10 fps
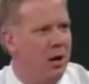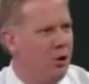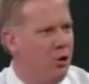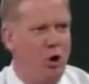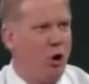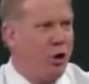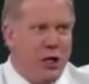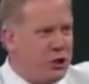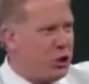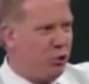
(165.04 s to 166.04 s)
saying,
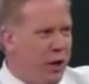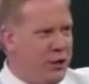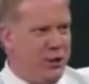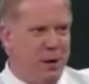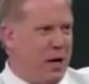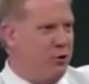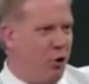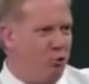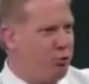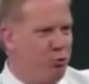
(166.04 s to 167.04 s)
no, he's a crazy
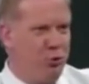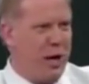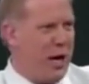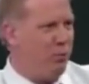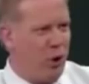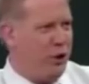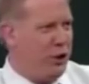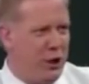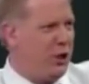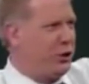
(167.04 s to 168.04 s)
man, don't do that.
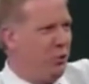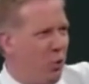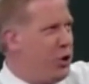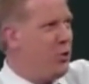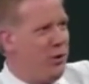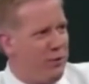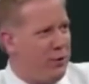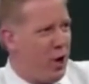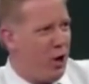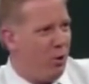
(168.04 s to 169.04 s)
What do
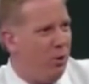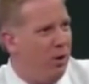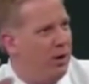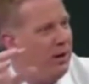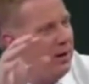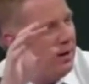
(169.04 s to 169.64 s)
you even know?